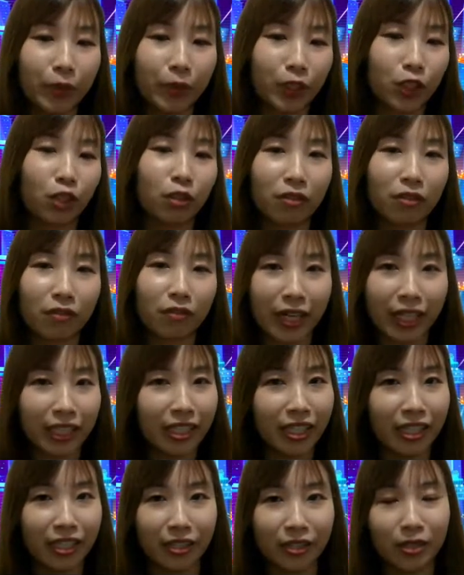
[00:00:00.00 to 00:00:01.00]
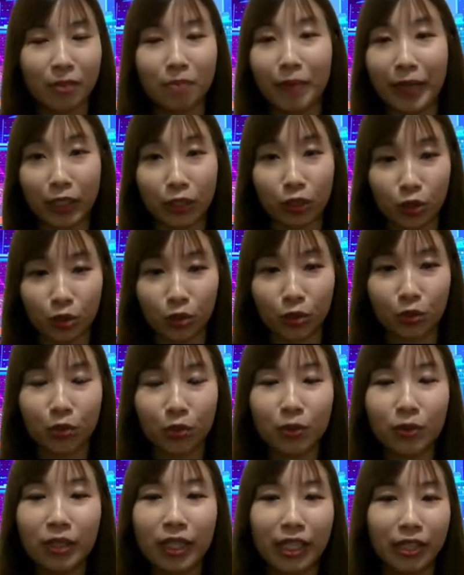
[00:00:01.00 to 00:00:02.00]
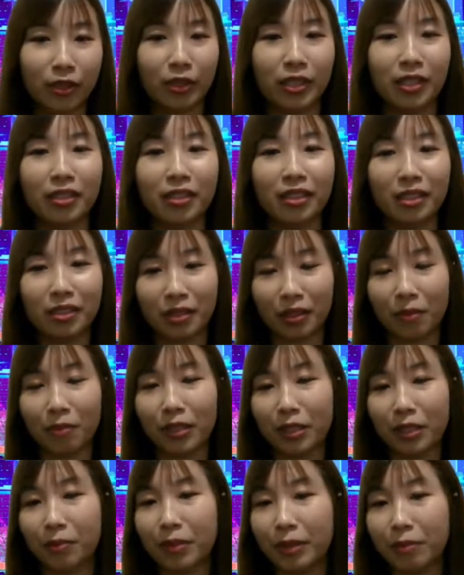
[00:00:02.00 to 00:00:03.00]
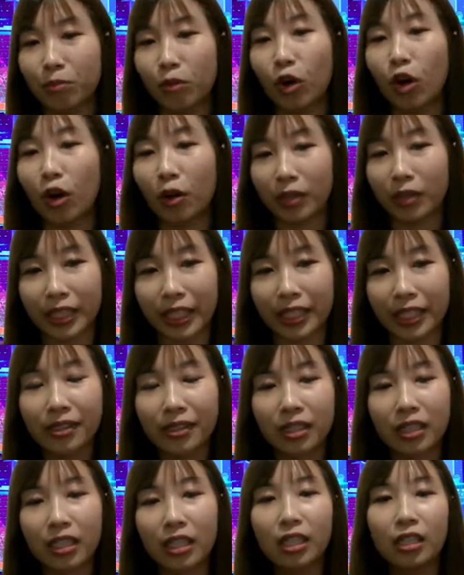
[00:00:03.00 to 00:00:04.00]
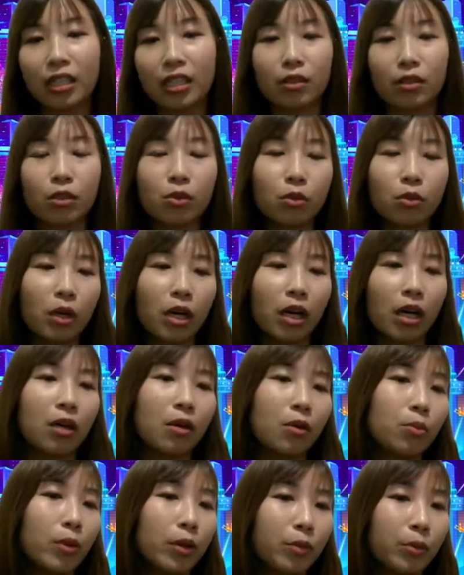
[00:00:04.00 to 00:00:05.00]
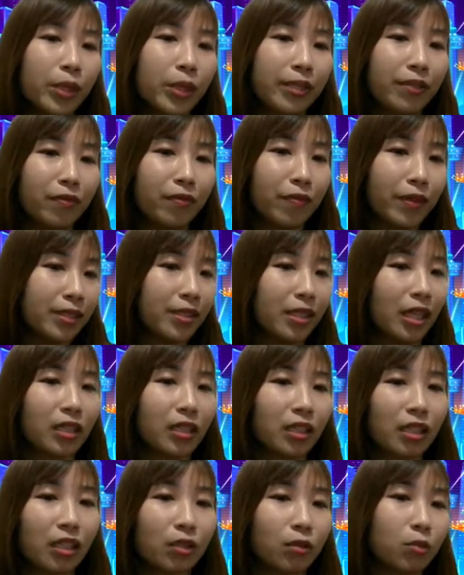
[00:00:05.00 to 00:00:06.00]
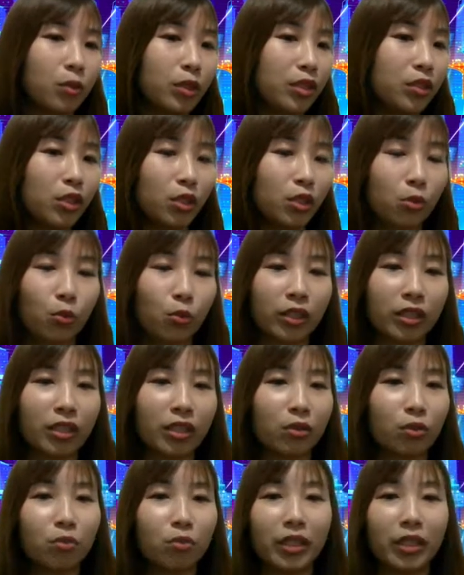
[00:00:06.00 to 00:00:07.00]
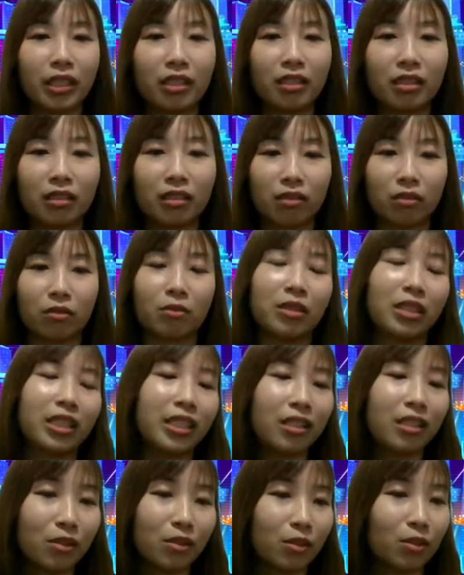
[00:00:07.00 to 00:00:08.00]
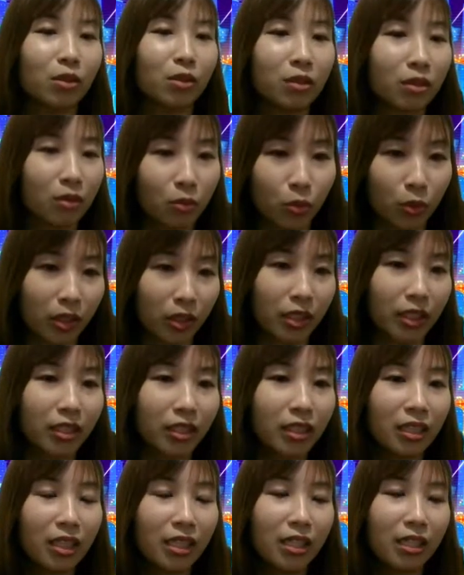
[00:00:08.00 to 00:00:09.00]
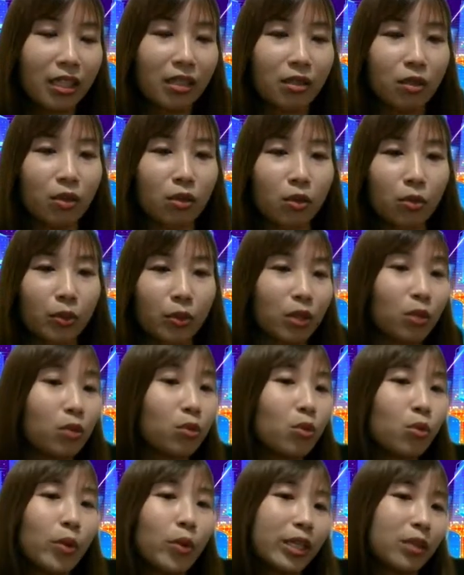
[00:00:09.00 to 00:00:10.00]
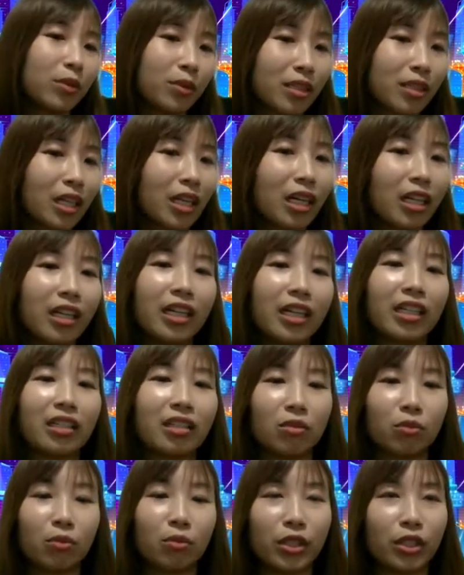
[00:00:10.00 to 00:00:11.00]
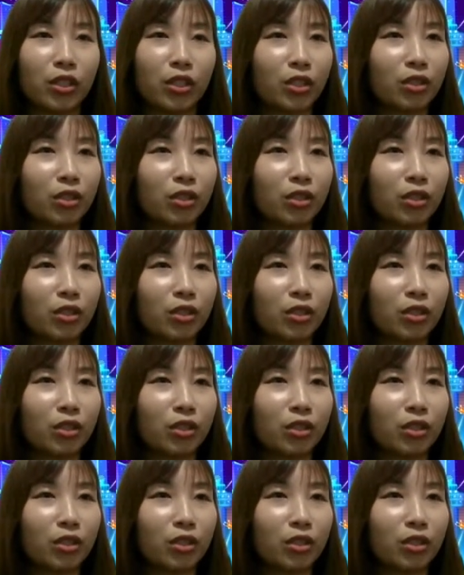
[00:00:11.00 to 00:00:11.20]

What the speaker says: picture on the right is bench two. As you can see, it's a little bit more organized. So when we first started out, we just wanted to make things work. So we don't know where to start, and we